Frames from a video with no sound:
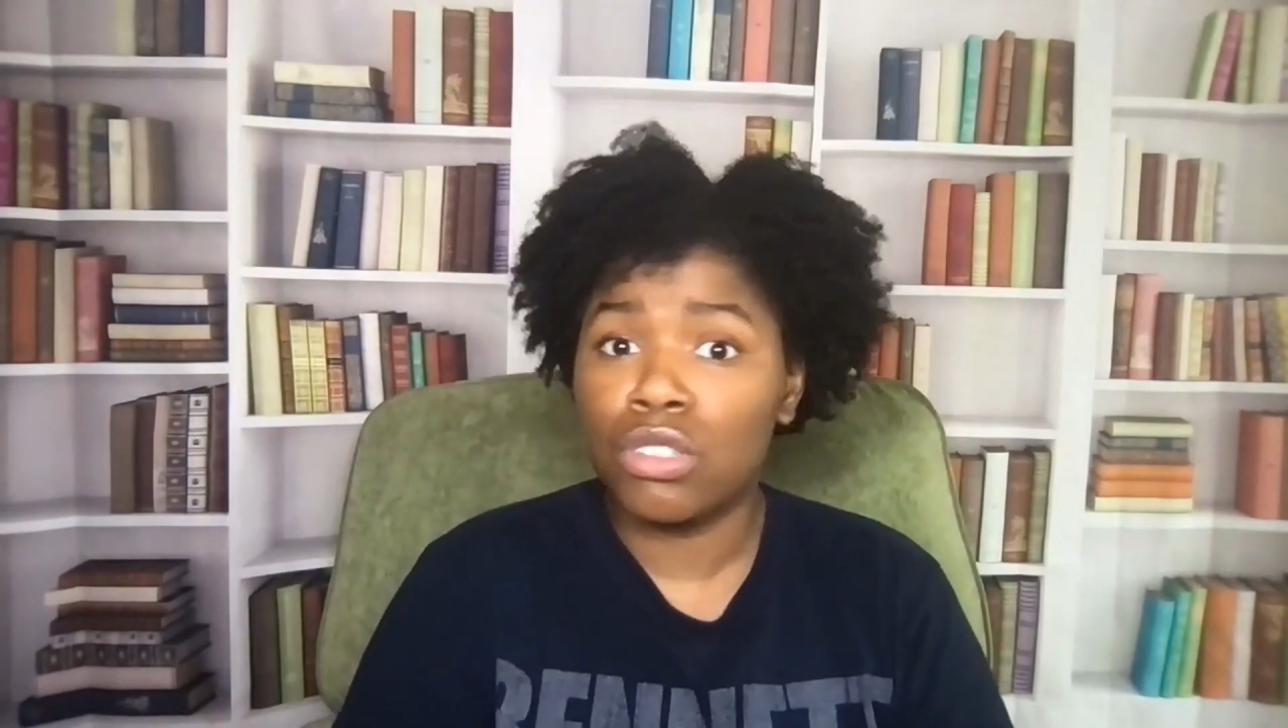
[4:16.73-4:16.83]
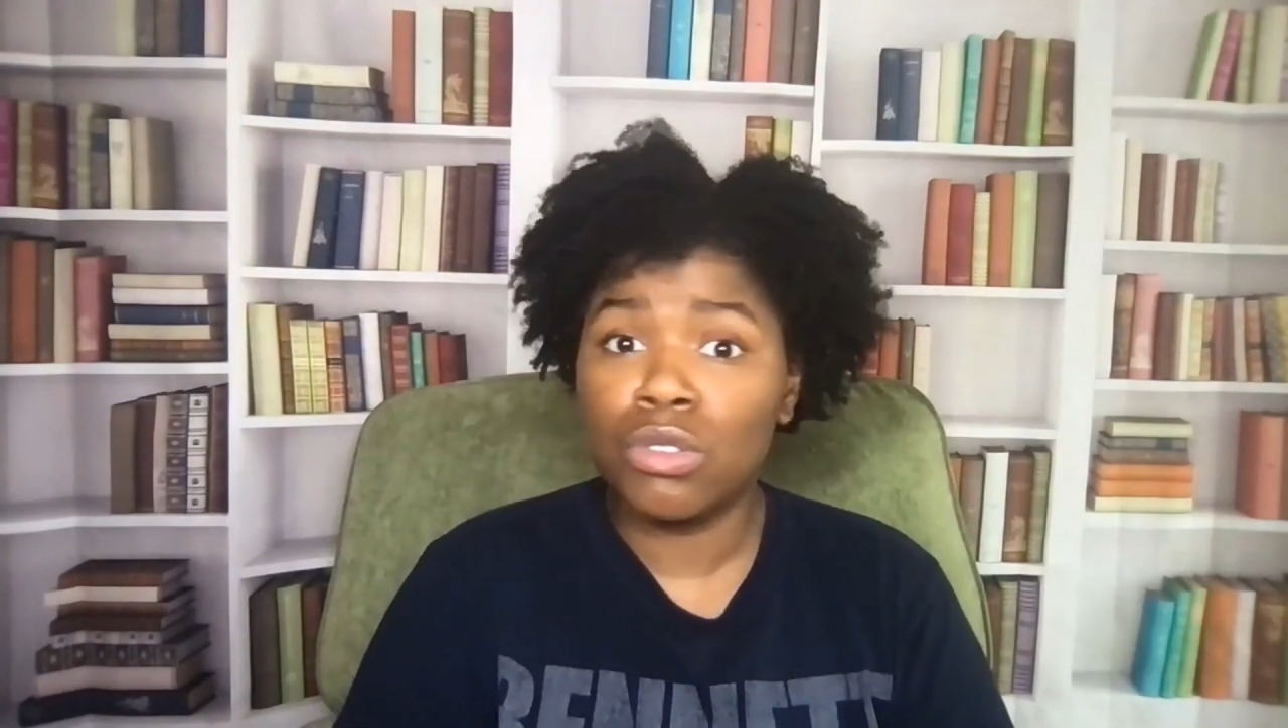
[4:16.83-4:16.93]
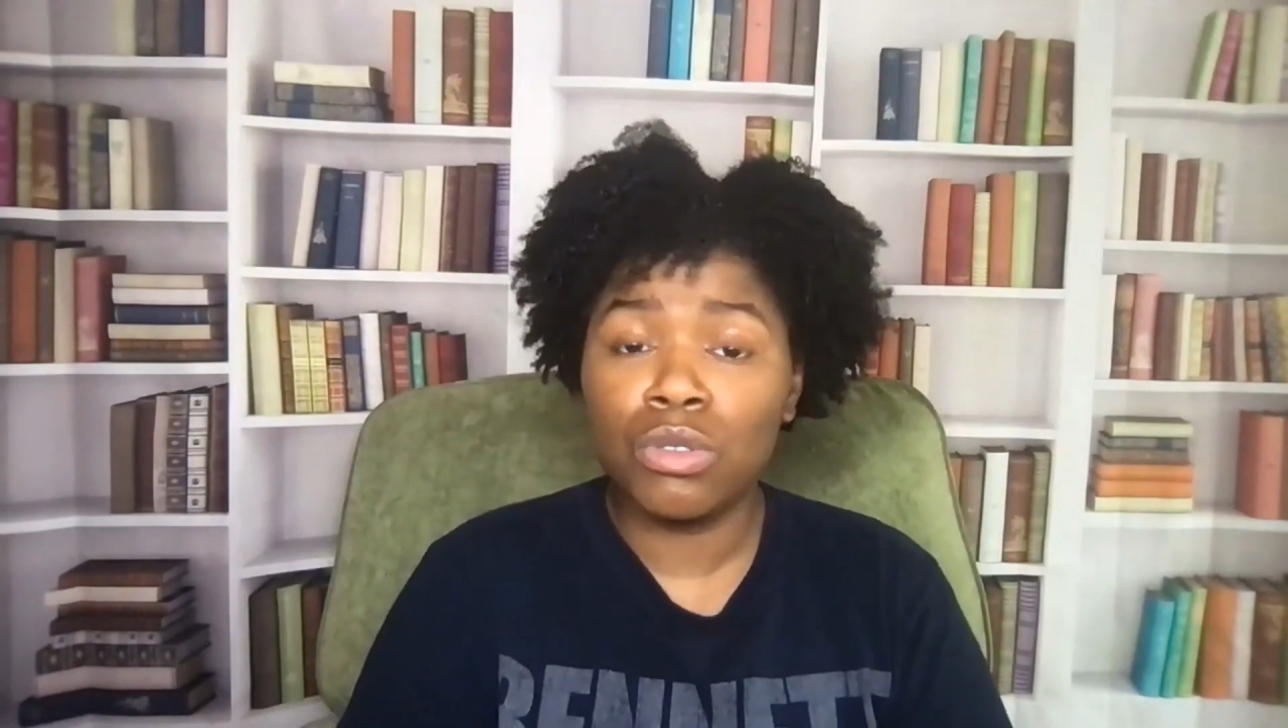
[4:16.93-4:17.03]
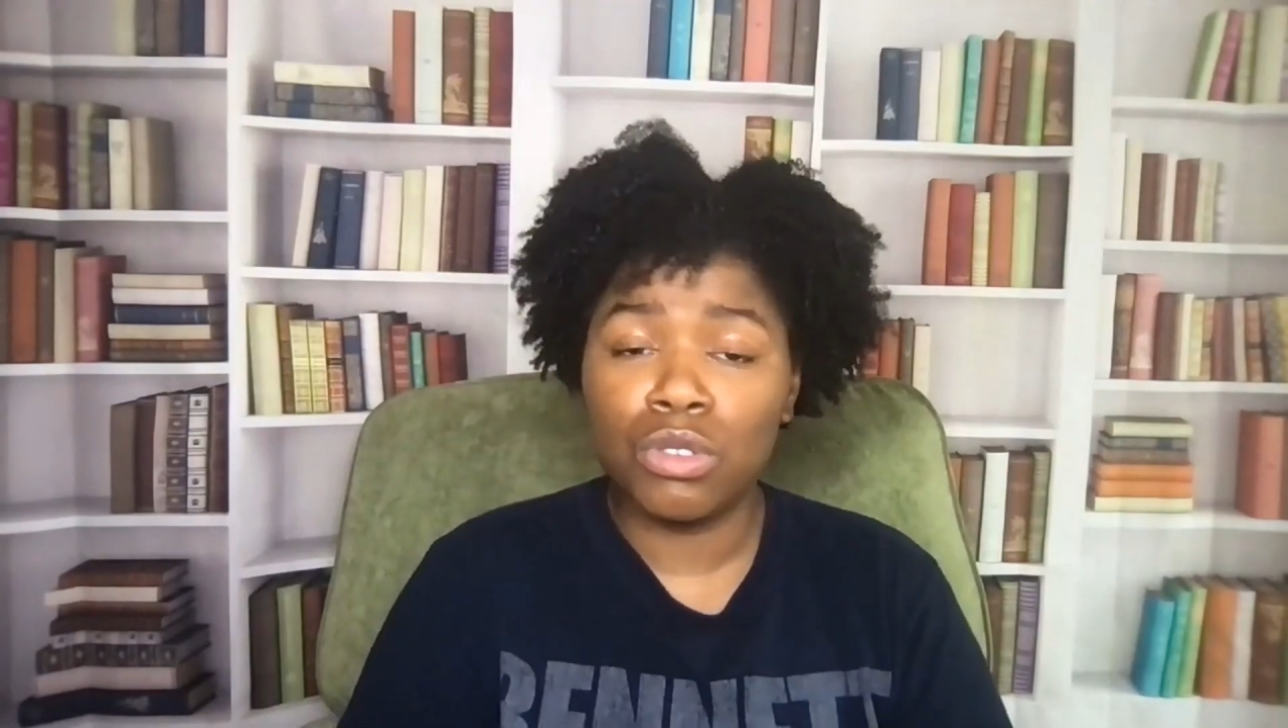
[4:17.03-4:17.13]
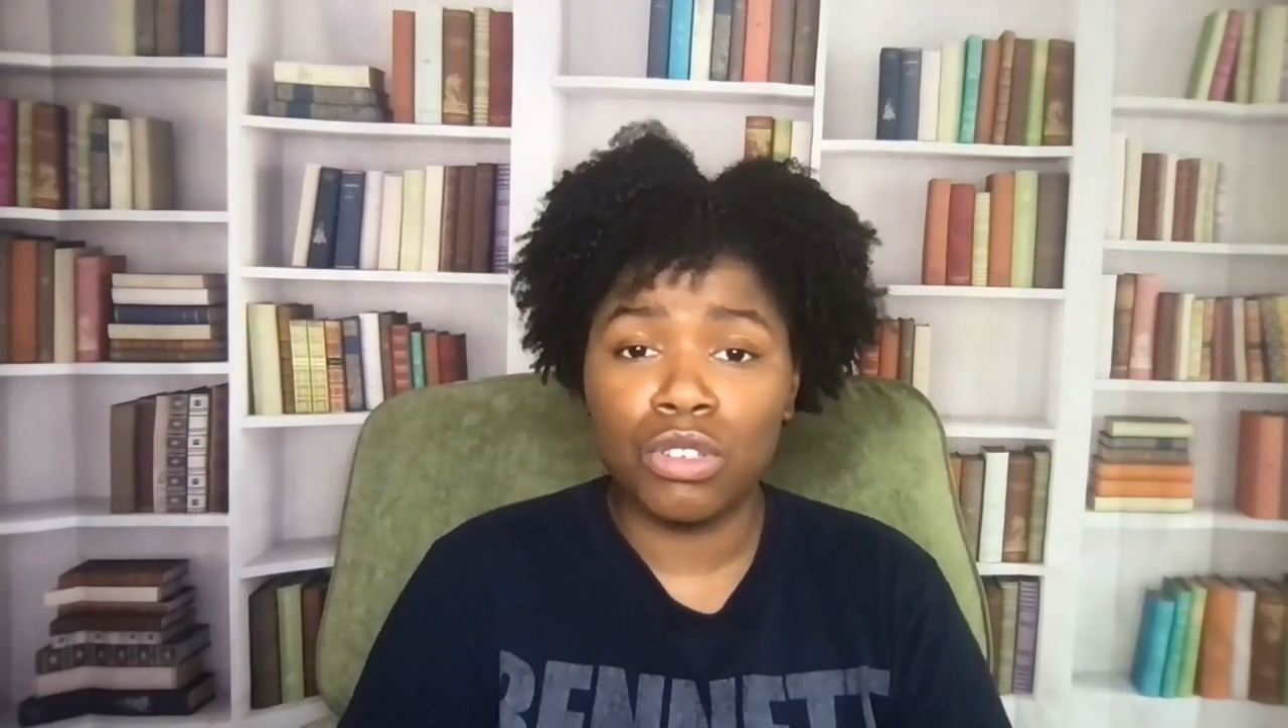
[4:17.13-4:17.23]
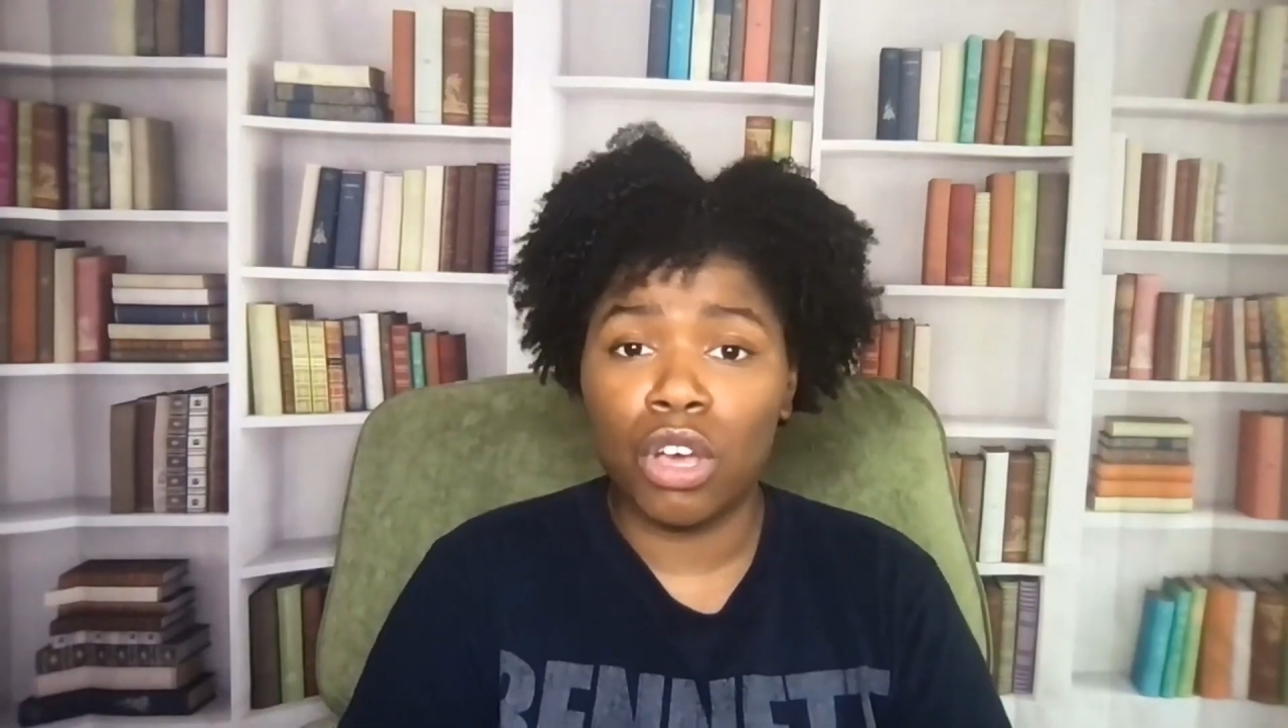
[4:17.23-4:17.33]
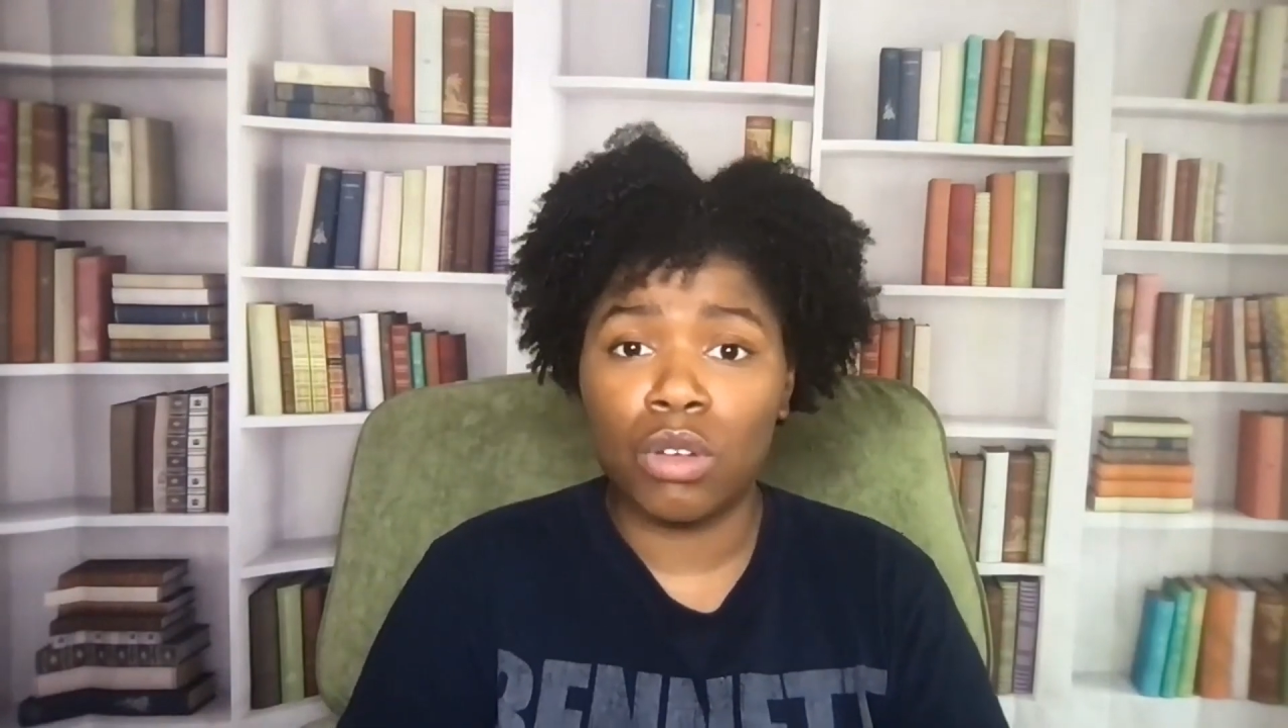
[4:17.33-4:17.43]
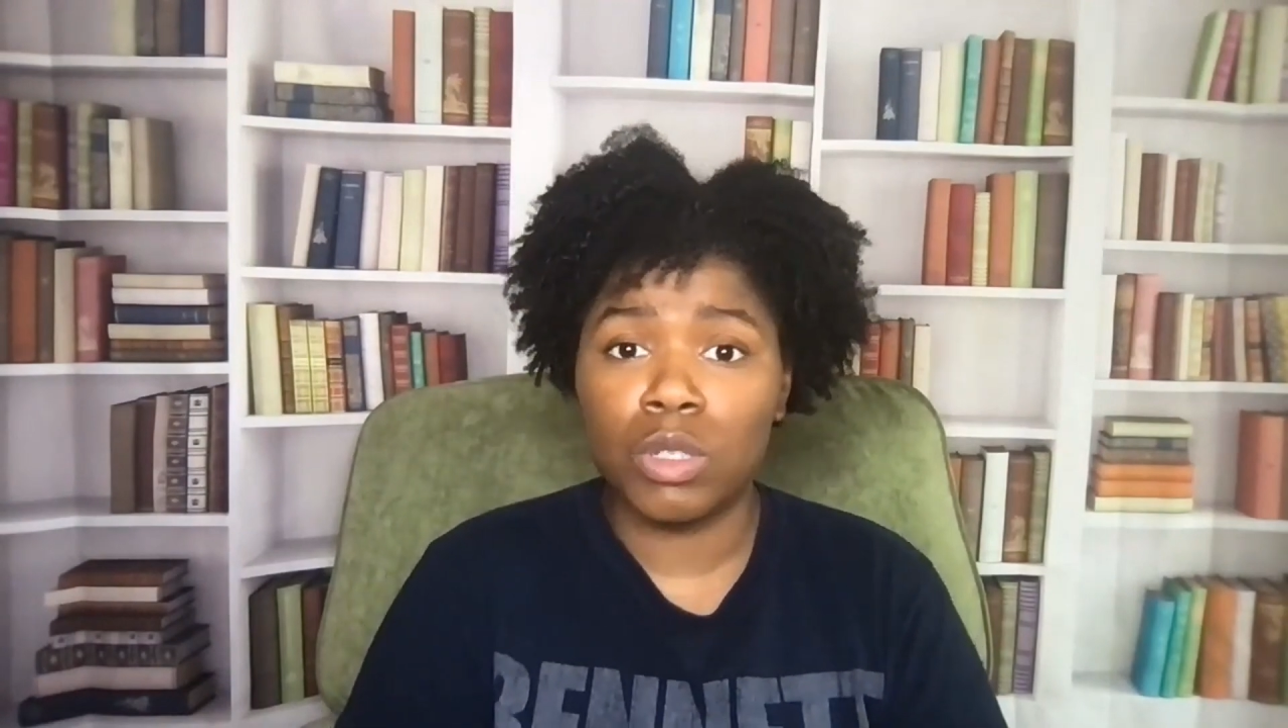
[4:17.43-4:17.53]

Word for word: to, you know,